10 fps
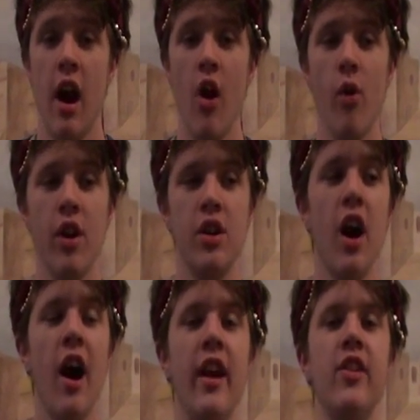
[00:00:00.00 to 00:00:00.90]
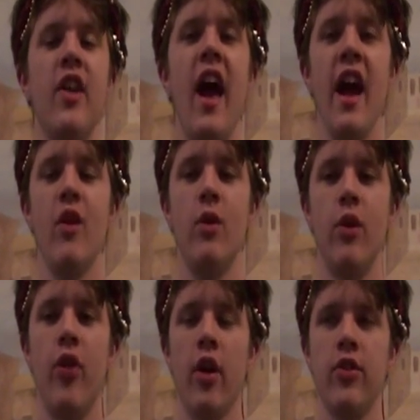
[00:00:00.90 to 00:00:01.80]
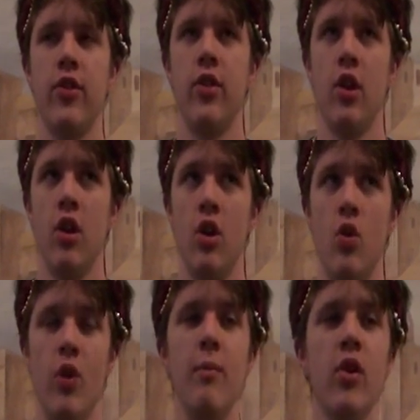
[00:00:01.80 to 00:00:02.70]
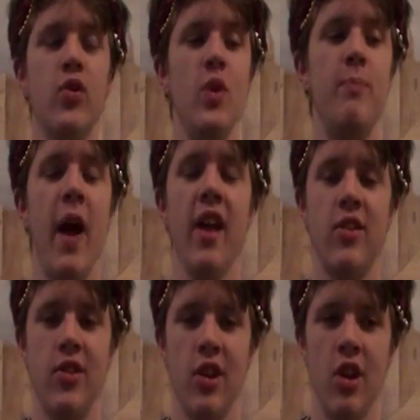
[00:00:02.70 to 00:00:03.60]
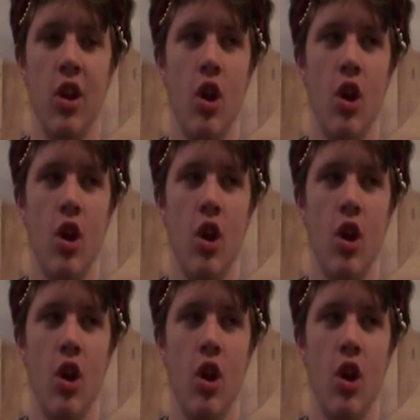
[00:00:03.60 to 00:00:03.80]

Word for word: Our God is angry with us. We must repent.